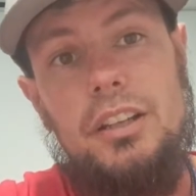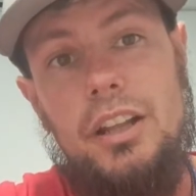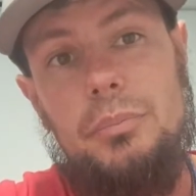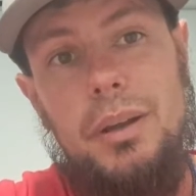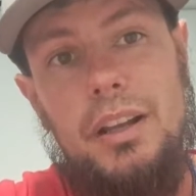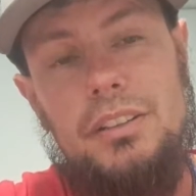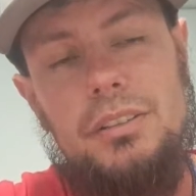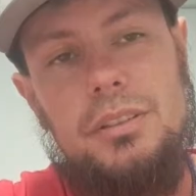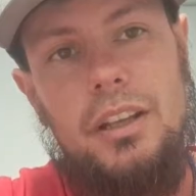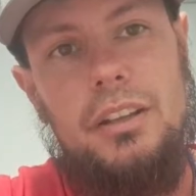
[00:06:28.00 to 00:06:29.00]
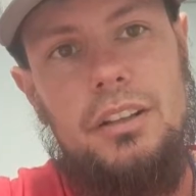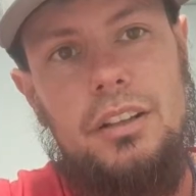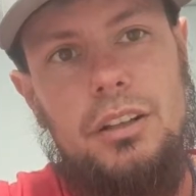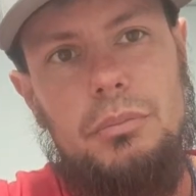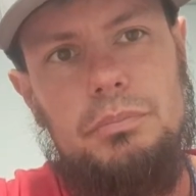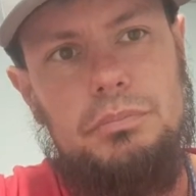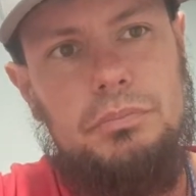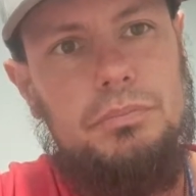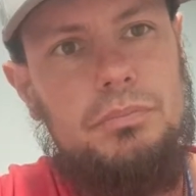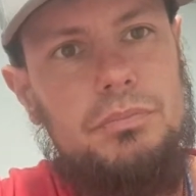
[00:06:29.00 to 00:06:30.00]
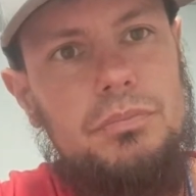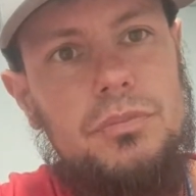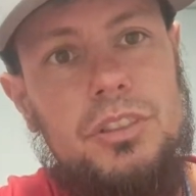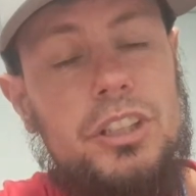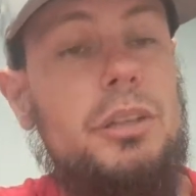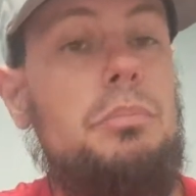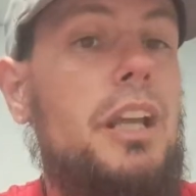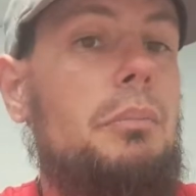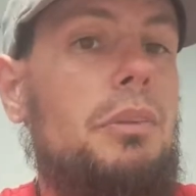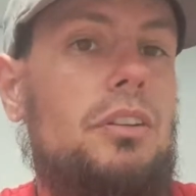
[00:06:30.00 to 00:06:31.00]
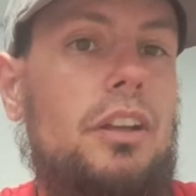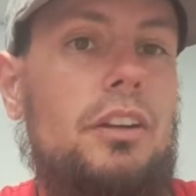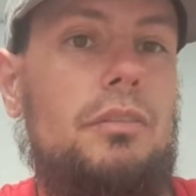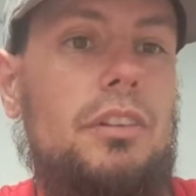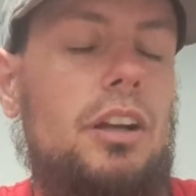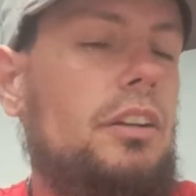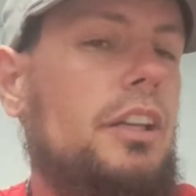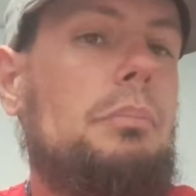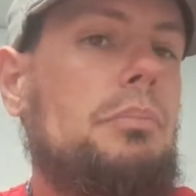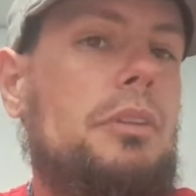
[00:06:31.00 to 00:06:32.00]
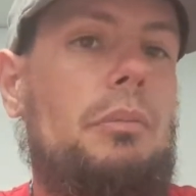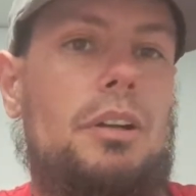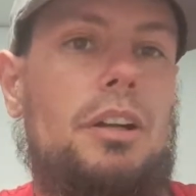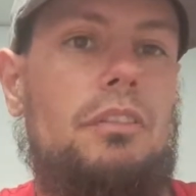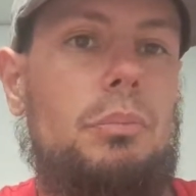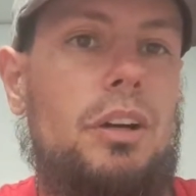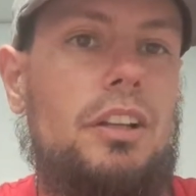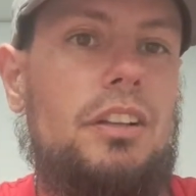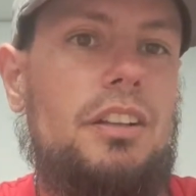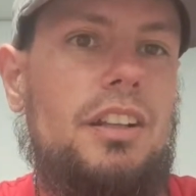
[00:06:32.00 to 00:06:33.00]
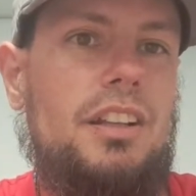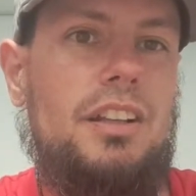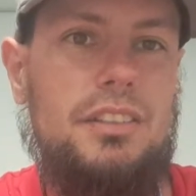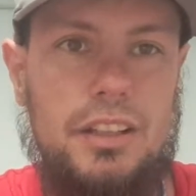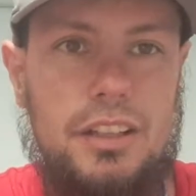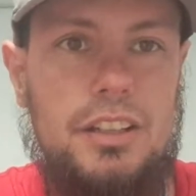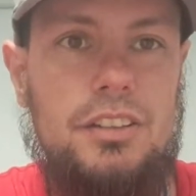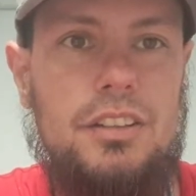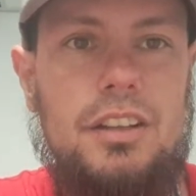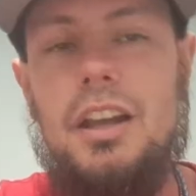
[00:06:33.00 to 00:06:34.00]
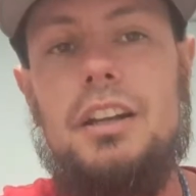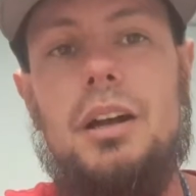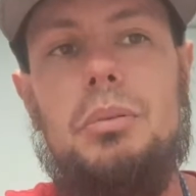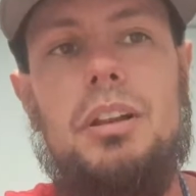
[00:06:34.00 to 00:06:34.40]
Death Bats, and keep gaming, everybody. Take it easy, and God